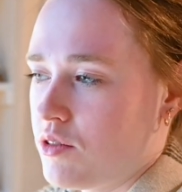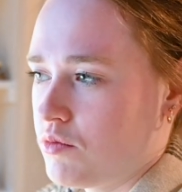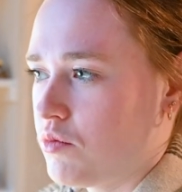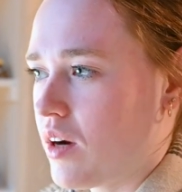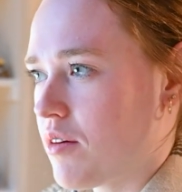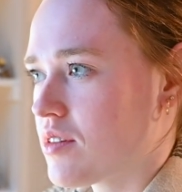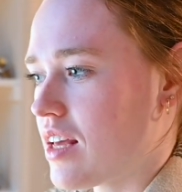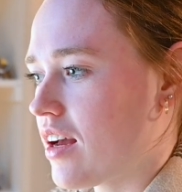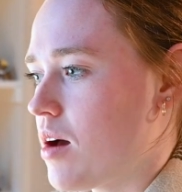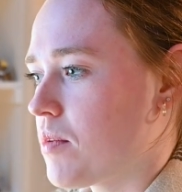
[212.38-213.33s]
Where was
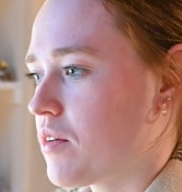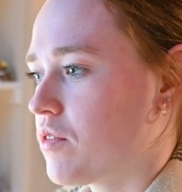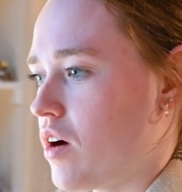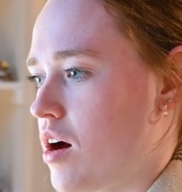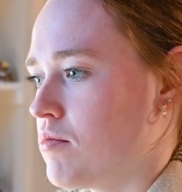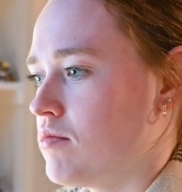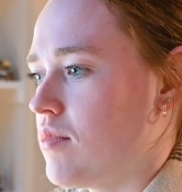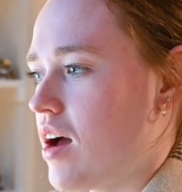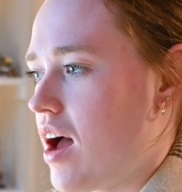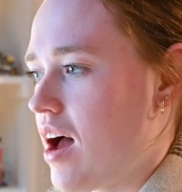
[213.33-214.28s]
that coming from?
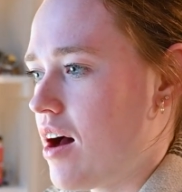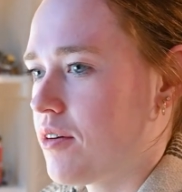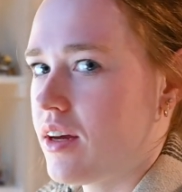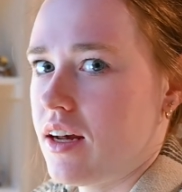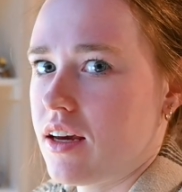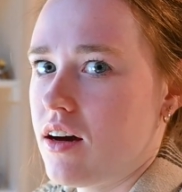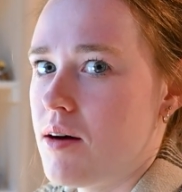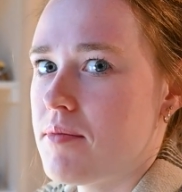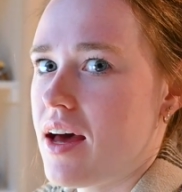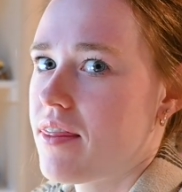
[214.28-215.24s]
How can I
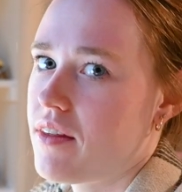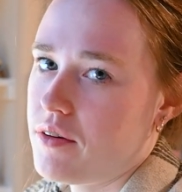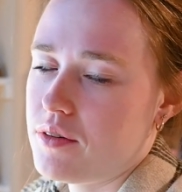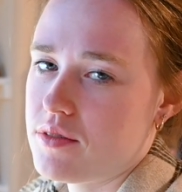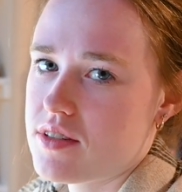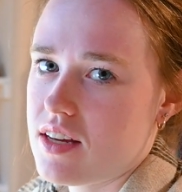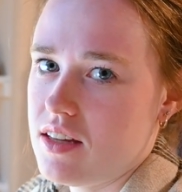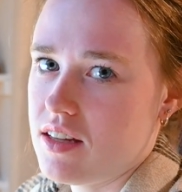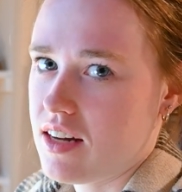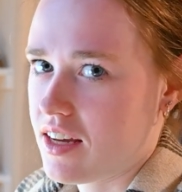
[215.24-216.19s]
combat those
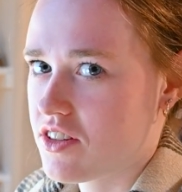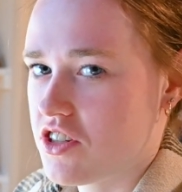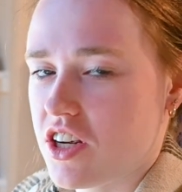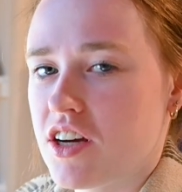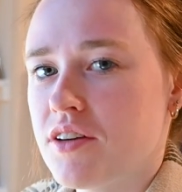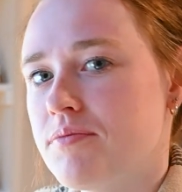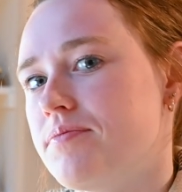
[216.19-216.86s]
in the next year?